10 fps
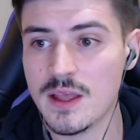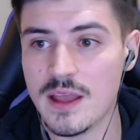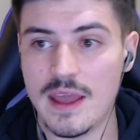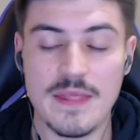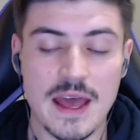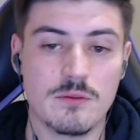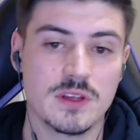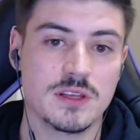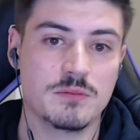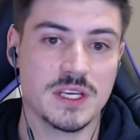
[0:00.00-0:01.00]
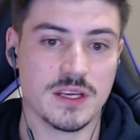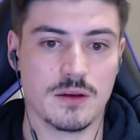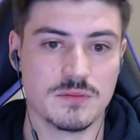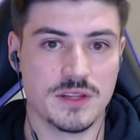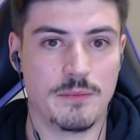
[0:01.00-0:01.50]
And that really
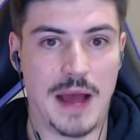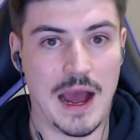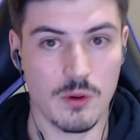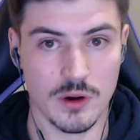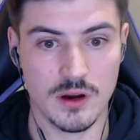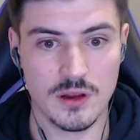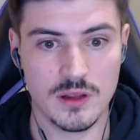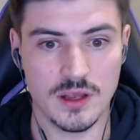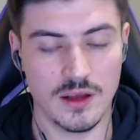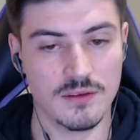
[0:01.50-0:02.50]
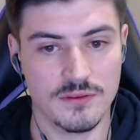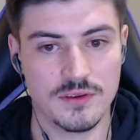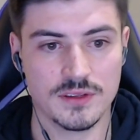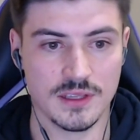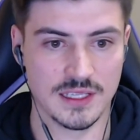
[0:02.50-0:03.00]
becomes the power of
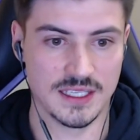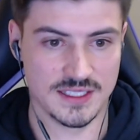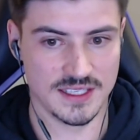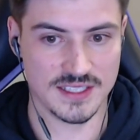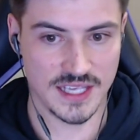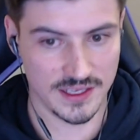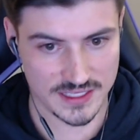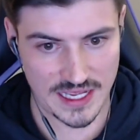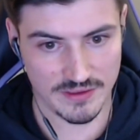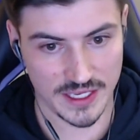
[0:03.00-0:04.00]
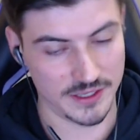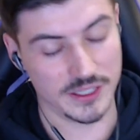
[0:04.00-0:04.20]
the LinkedIn Sales Navigator.